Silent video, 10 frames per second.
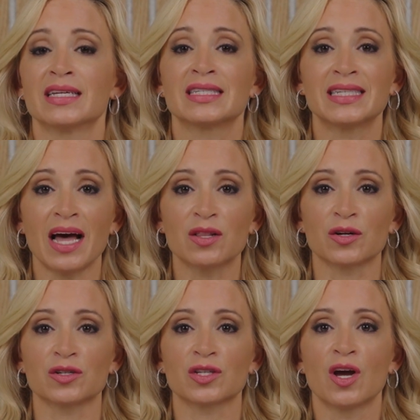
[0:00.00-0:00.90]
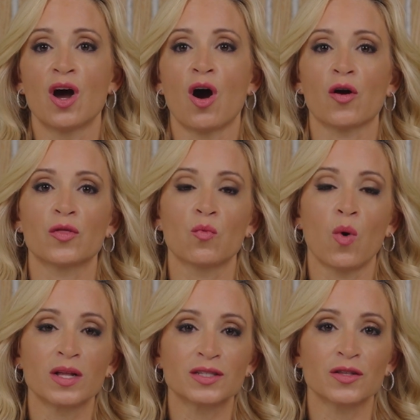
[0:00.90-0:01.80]
sellers are the
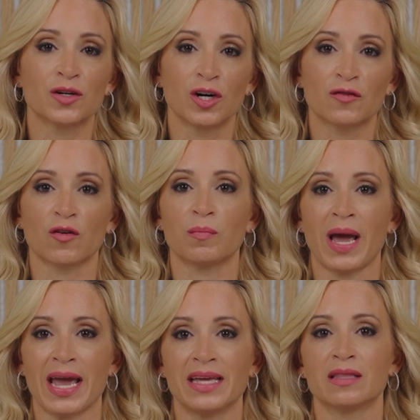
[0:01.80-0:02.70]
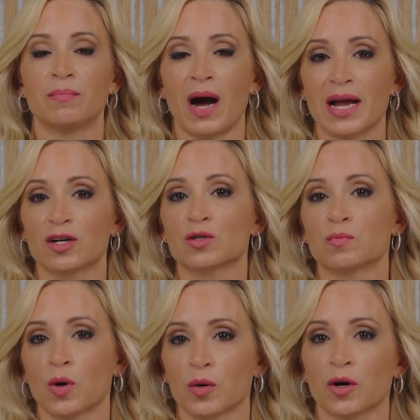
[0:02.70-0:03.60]
ones on the hook for paying the buyer's
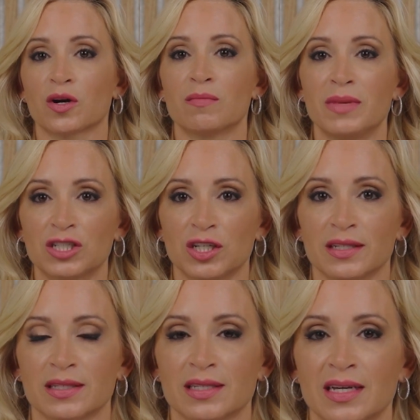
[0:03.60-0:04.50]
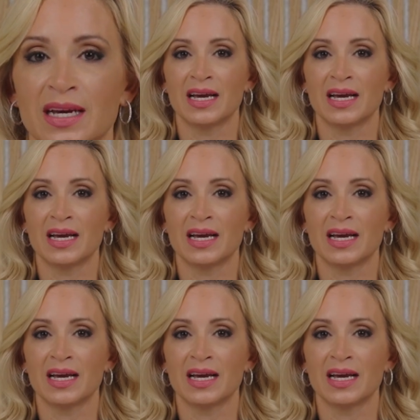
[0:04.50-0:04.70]
broker commissions.